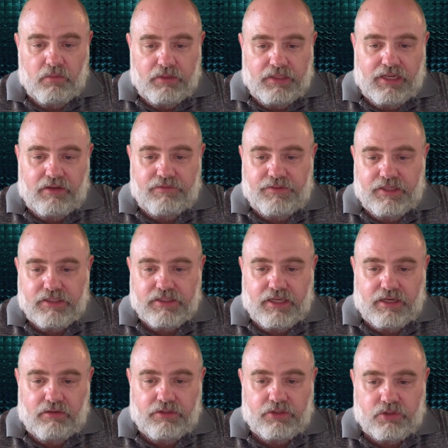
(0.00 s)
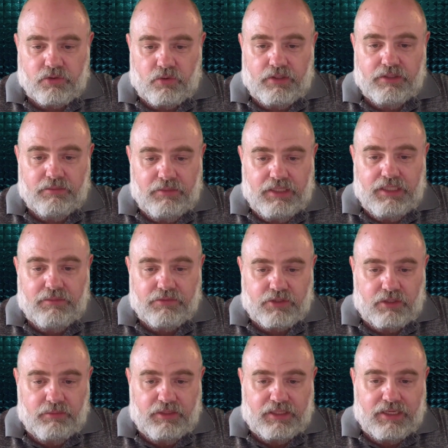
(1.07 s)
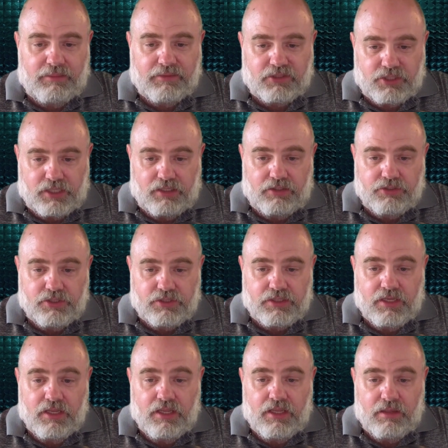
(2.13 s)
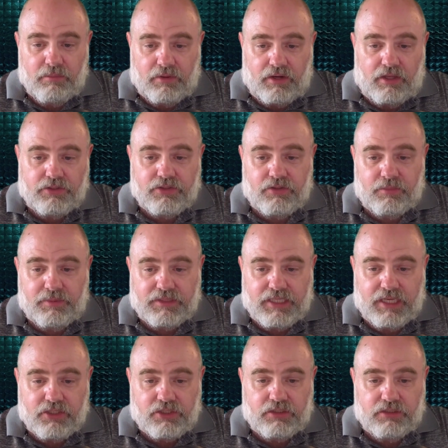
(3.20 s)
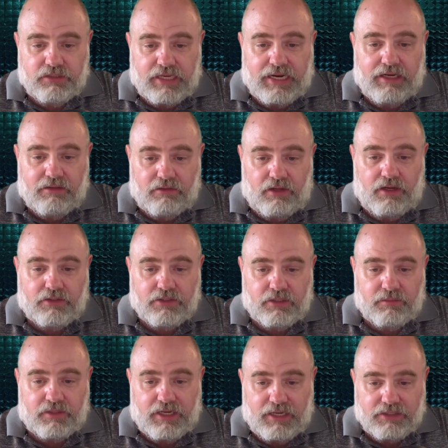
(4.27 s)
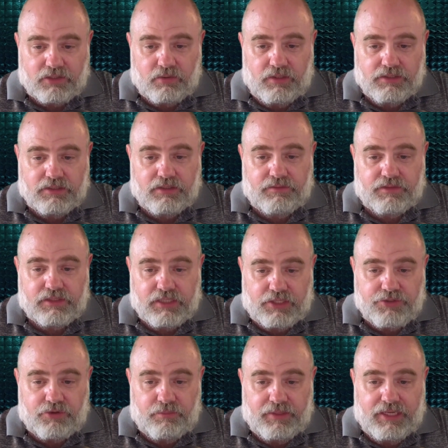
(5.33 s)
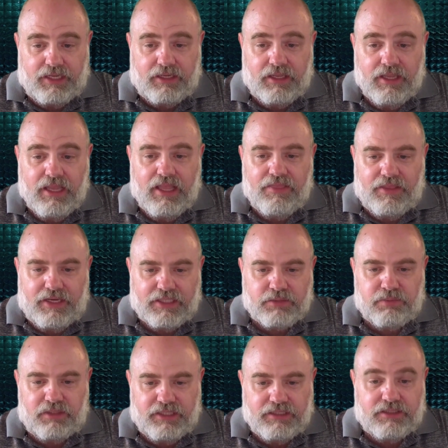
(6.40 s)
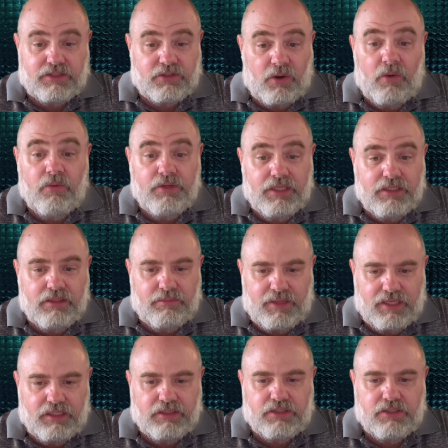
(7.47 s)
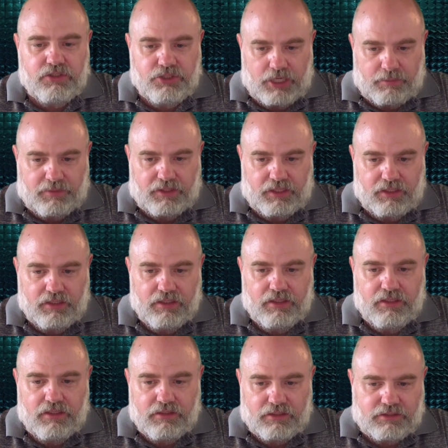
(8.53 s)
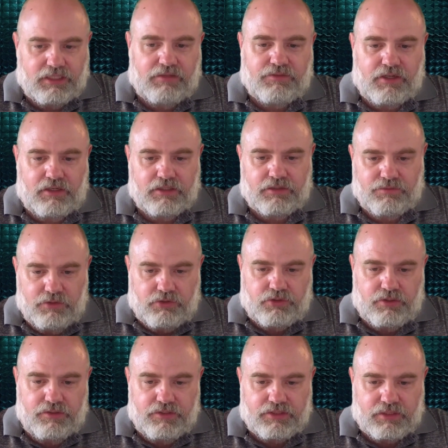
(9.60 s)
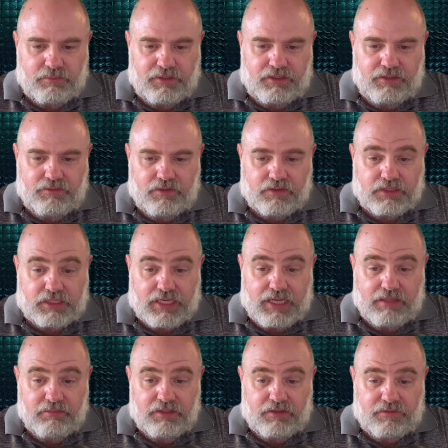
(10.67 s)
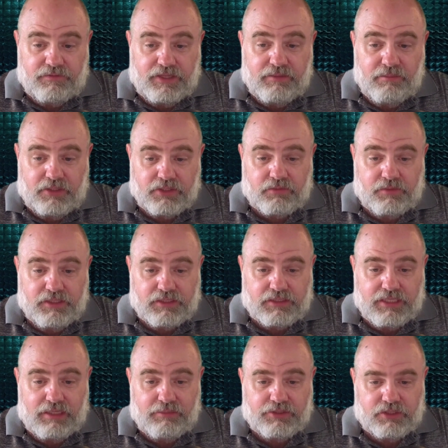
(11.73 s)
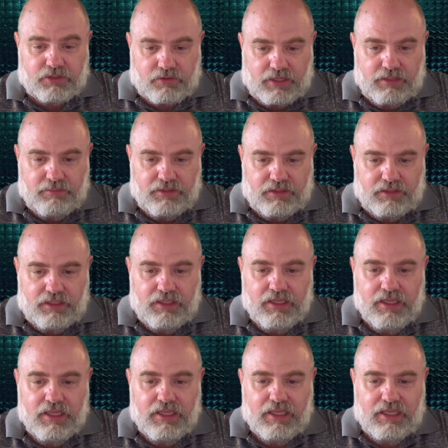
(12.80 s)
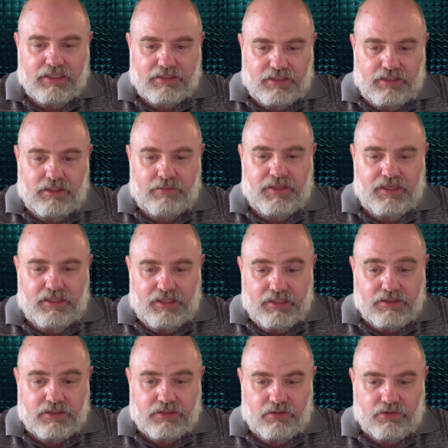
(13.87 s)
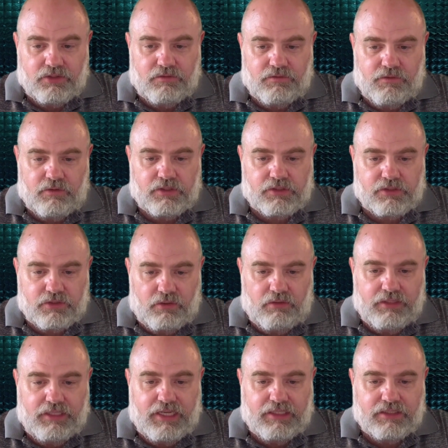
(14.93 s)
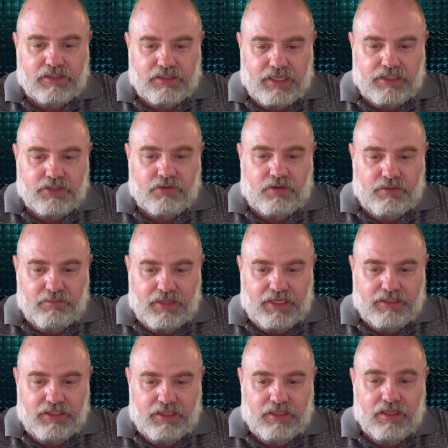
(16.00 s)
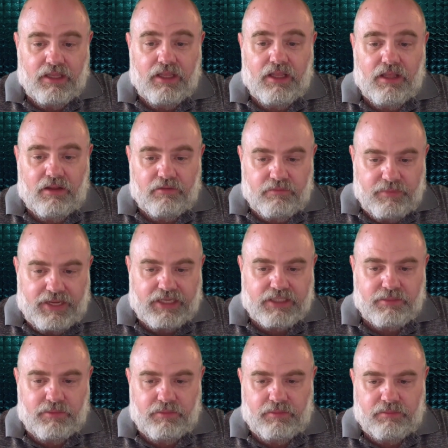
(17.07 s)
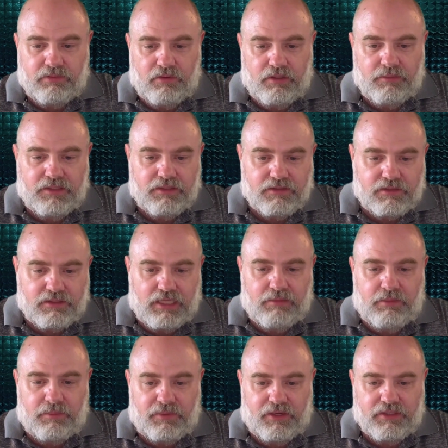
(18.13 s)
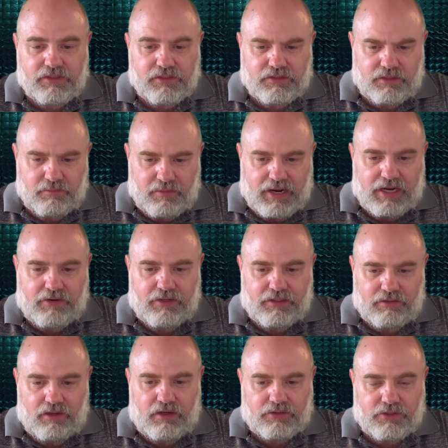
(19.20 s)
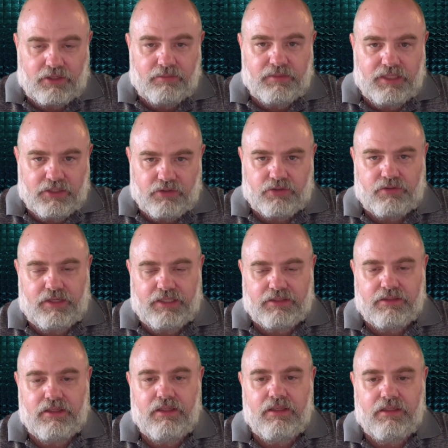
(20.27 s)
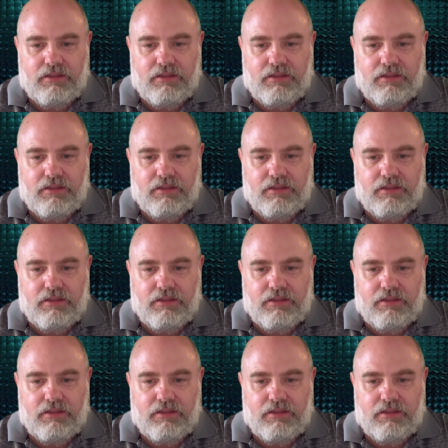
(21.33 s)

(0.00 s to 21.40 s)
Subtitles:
We now face not only short and medium-term economic challenges, but also the potentially dire long-term consequences of a central bank that has placed its own independence in jeopardy. To safeguard its future and the stability of the U.S. economy, the Fed must reestablish its credibility is an independent institution focused solely on its statutory mandate of maximum employment, stable prices, and moderate long-term interest rates.